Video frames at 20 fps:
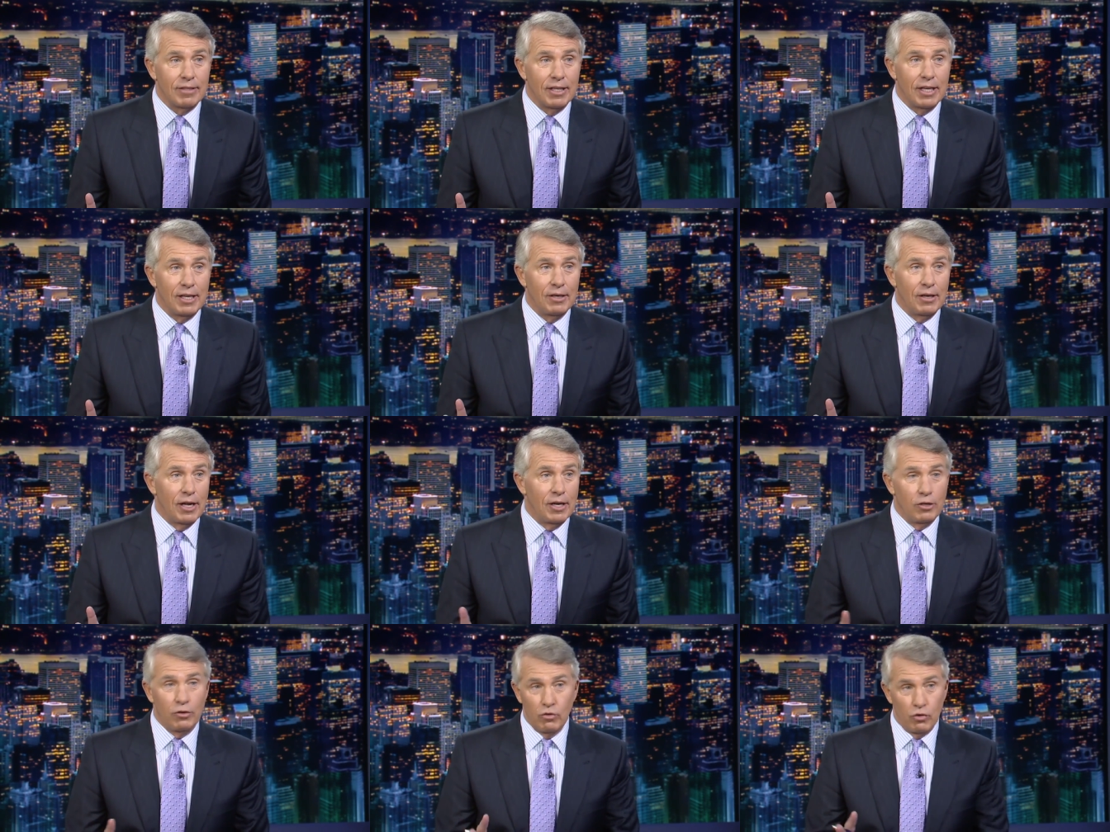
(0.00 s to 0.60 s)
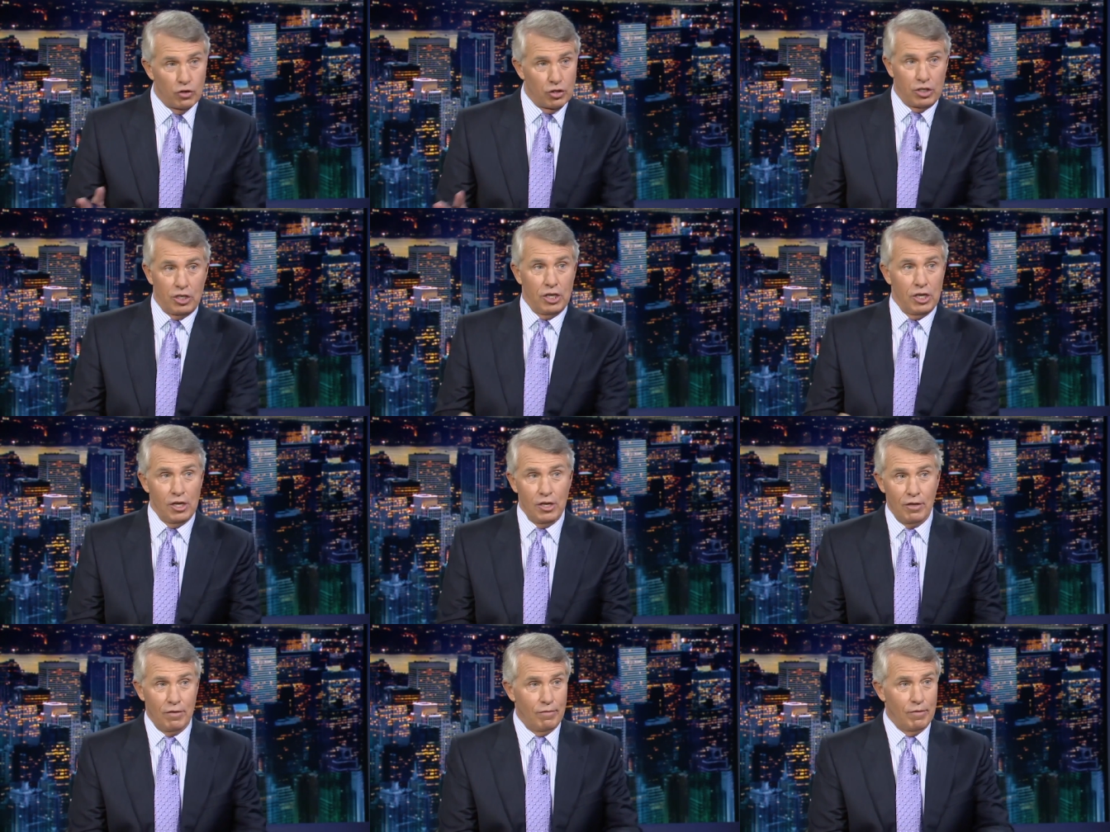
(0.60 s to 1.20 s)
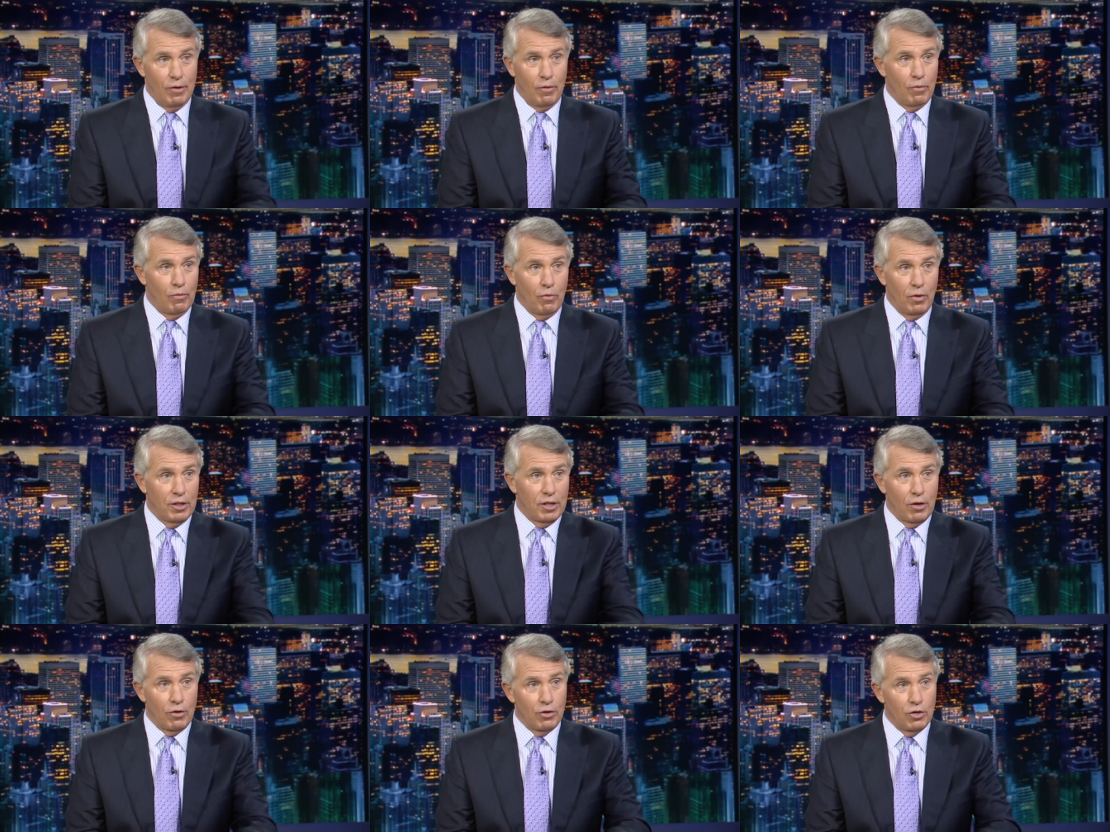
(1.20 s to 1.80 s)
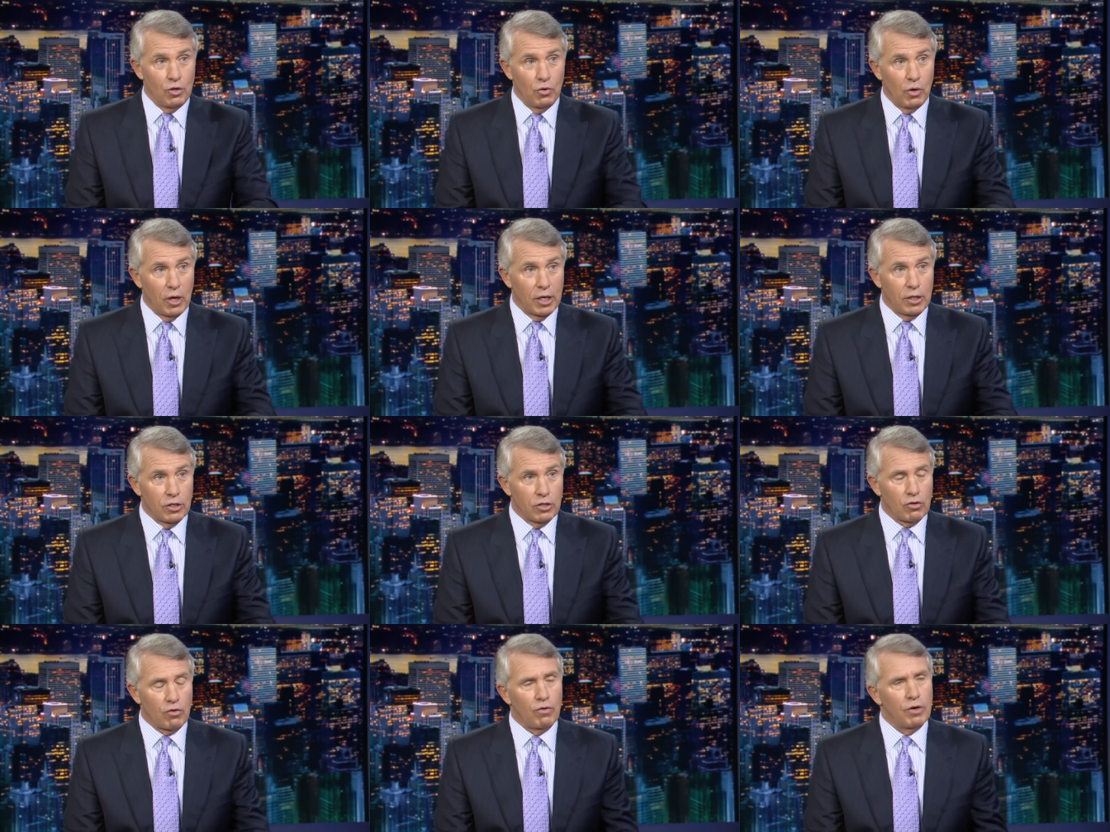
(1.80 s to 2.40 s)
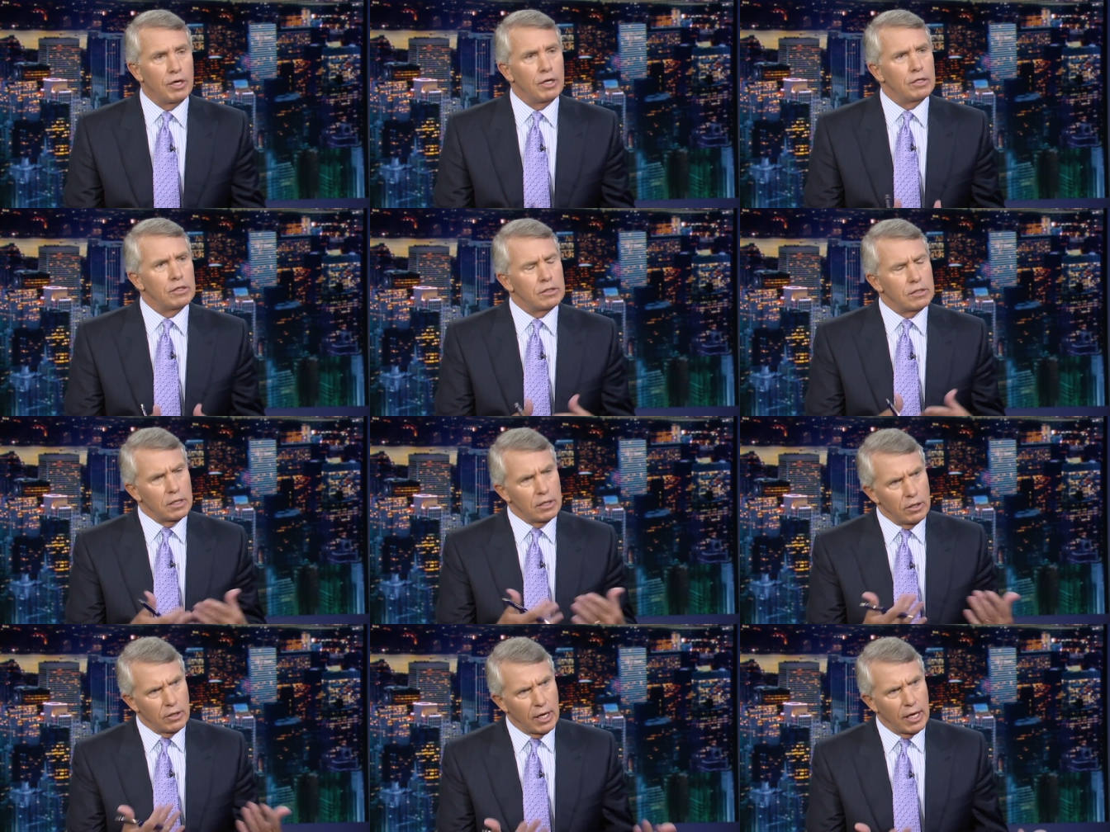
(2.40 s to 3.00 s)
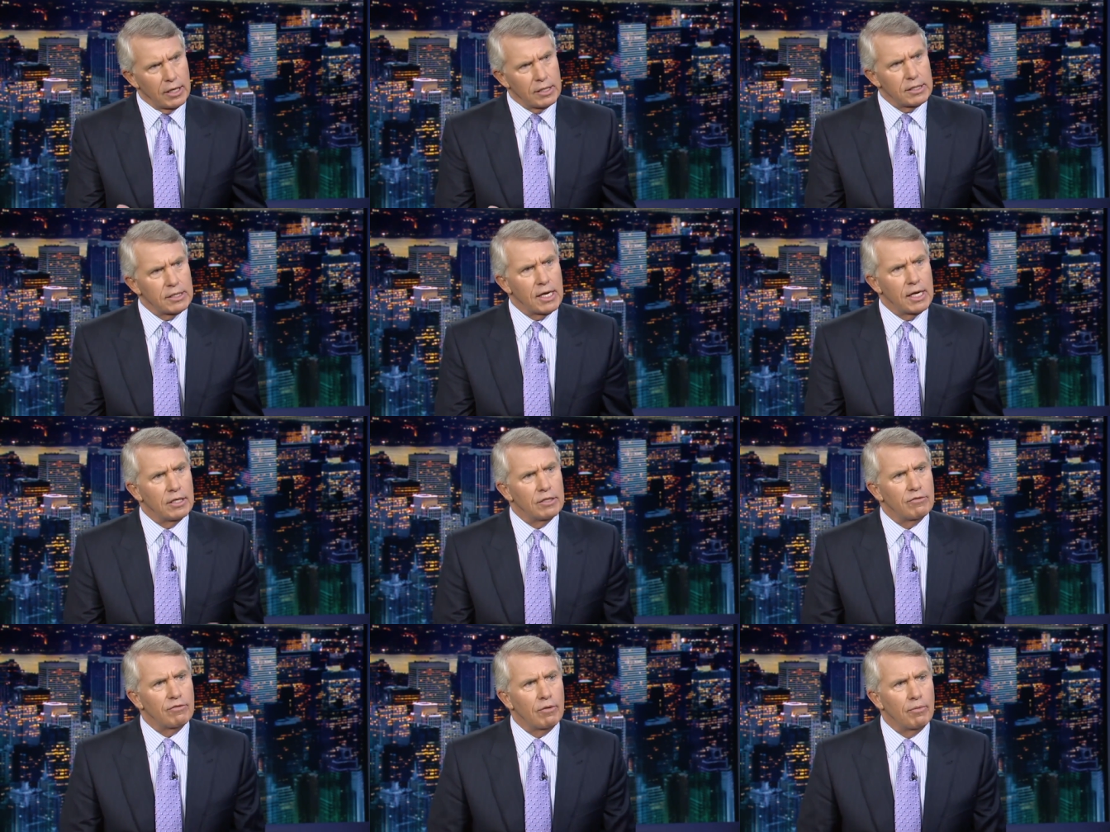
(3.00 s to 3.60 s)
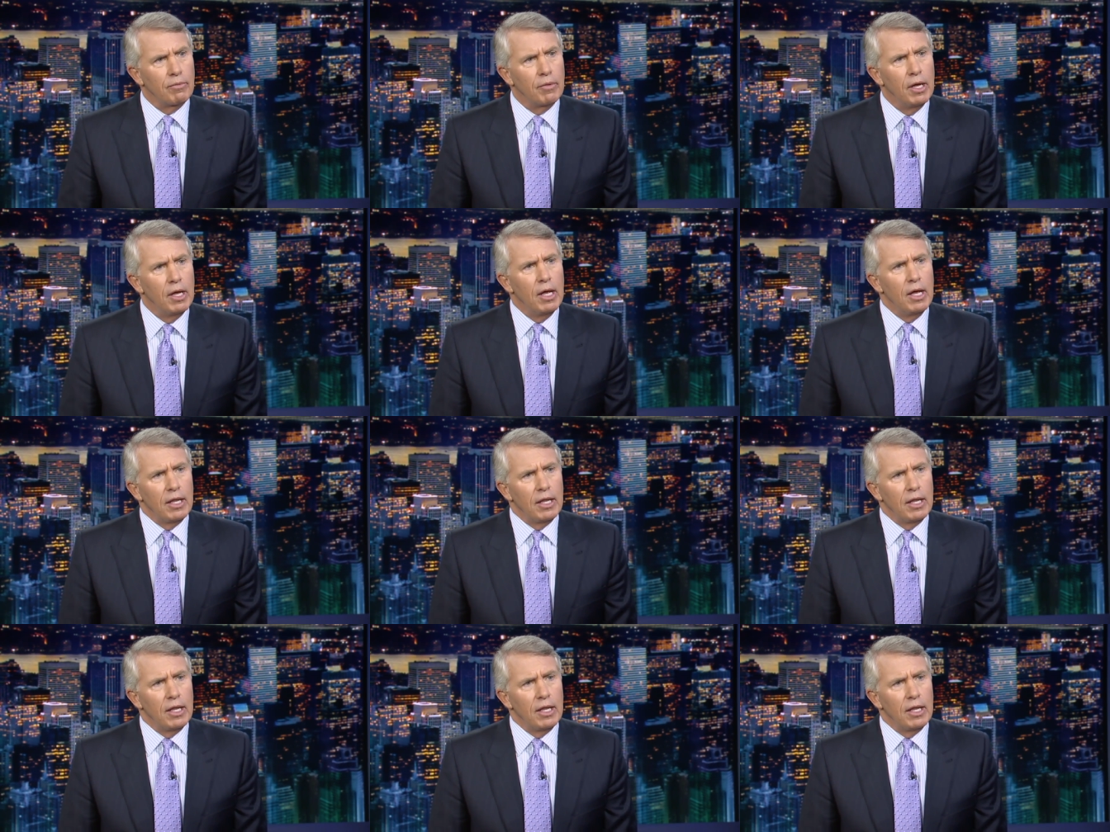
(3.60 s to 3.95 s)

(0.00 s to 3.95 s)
and you see what they're doing on the screens, and you get a sense from